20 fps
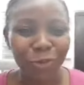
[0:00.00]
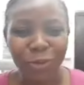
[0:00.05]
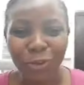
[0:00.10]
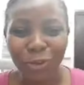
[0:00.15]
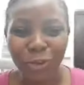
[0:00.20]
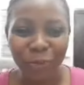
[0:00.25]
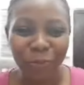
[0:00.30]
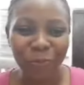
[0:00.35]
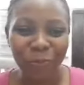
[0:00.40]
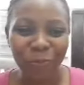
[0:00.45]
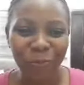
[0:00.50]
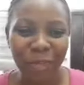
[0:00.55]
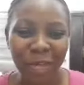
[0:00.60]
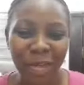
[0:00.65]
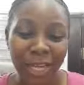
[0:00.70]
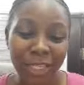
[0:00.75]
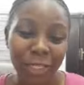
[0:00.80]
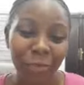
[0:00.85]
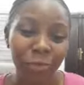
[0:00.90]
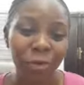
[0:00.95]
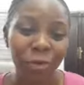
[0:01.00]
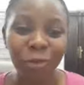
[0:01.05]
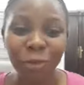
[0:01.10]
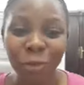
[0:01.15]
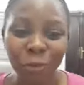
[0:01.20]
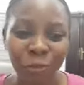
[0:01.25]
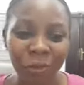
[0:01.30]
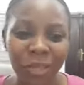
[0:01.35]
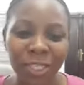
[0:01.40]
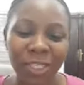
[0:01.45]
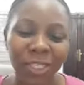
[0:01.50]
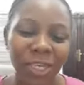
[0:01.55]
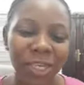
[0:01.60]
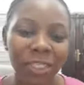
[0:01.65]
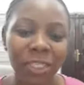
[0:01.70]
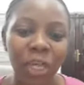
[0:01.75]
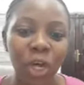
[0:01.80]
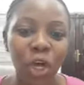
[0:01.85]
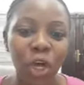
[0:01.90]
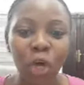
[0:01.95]
has a perfume
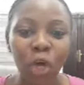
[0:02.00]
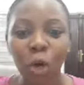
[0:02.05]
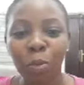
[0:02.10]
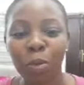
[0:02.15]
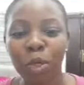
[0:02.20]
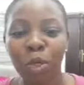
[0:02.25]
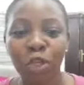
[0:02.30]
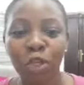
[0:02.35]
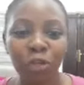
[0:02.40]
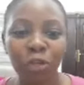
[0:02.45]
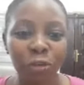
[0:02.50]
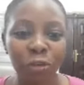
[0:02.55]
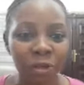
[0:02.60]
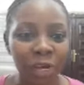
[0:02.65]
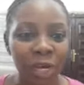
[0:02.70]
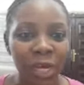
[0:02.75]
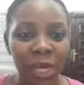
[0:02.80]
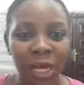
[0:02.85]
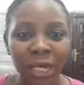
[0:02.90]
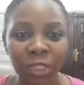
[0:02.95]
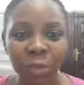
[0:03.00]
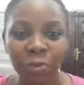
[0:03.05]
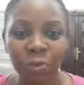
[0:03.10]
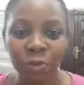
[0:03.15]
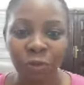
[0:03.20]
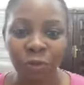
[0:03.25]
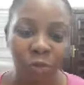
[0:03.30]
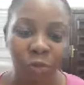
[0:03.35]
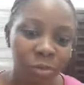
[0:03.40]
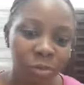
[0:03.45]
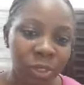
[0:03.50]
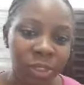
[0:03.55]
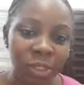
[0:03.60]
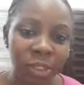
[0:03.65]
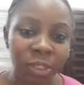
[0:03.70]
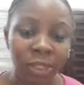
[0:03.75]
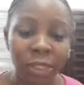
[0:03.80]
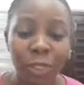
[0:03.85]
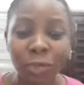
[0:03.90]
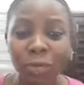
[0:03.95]
business, or because your friend has a perfume
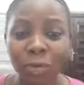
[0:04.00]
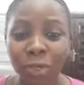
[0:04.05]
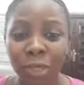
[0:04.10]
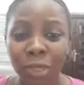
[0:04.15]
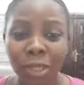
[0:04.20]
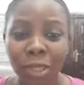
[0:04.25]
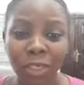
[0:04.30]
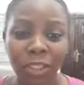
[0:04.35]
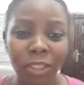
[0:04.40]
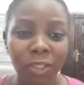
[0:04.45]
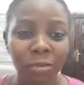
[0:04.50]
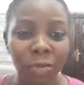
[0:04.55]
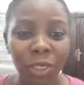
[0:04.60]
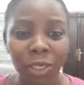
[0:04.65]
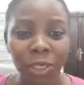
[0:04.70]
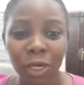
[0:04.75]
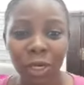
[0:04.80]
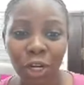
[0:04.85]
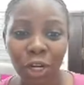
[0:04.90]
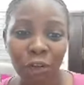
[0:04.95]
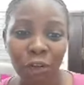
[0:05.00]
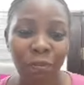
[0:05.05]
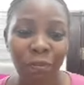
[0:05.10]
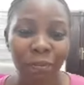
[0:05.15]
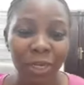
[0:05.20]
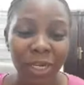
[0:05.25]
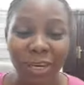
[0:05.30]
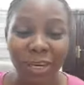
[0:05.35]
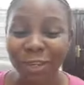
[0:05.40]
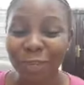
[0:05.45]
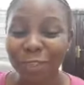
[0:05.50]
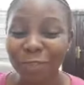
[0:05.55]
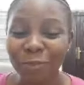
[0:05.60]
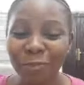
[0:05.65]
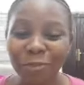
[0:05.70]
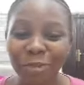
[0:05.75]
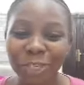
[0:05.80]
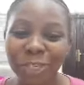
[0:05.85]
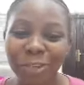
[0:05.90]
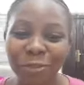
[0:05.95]
business and you think that she's making a lot
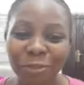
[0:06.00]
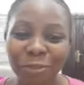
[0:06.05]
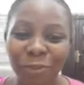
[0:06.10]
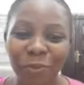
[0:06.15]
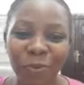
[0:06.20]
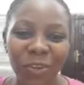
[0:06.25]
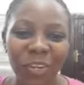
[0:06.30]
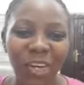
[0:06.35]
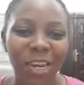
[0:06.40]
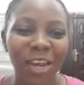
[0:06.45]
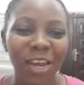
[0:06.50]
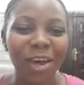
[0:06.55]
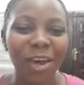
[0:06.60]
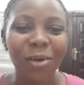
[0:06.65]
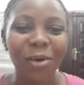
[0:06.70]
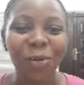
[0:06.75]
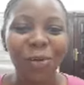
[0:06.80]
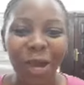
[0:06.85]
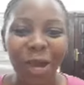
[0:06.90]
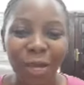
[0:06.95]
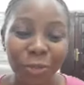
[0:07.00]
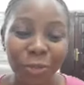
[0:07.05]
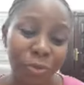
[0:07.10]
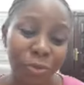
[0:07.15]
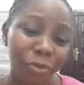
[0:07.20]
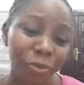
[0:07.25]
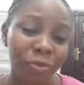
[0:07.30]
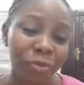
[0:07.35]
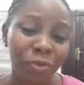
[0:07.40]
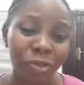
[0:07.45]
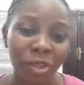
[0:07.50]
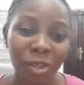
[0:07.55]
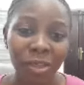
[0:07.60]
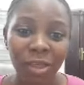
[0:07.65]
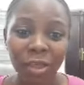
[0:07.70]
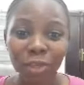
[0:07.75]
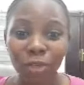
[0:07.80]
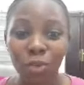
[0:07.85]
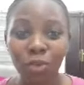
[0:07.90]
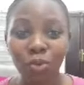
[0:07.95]
of money from it? Why do you think
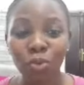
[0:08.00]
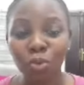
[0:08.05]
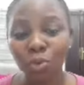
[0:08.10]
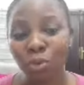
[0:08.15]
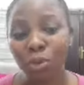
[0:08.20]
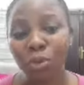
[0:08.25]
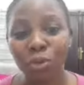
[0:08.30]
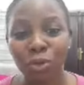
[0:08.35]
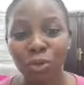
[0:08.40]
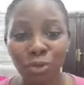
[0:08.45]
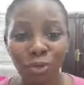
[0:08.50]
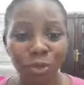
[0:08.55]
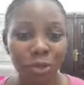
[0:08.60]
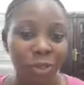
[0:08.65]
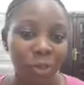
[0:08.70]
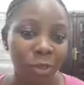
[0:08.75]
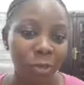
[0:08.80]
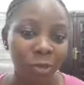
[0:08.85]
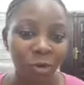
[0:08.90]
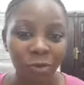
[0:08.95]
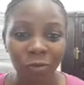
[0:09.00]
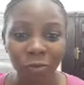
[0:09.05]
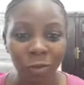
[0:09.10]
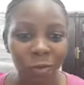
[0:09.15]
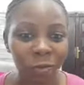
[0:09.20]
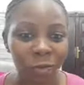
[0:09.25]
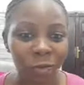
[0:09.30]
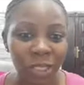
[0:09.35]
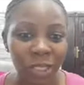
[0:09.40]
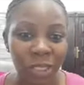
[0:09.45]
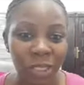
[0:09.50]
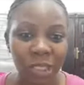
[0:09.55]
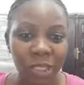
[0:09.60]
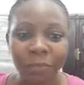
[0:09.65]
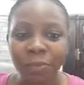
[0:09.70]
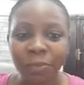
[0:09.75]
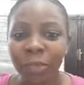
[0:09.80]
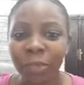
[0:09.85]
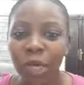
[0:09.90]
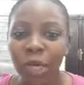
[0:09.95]
that you want to go into the perfume
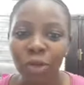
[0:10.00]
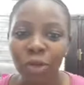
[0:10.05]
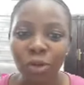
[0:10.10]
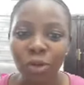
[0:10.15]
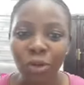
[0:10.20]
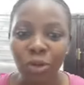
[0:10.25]
business? And